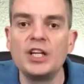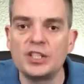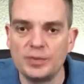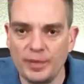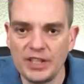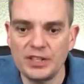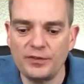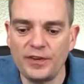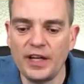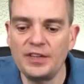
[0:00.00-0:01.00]

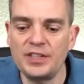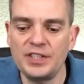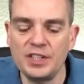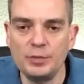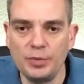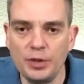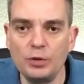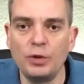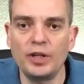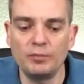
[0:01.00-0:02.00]
specify the
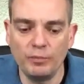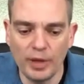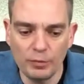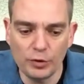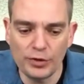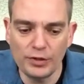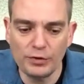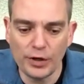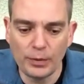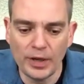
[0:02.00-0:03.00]
CPU and memory
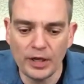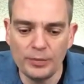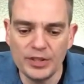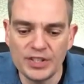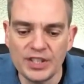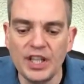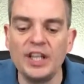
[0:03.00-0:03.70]
requirements,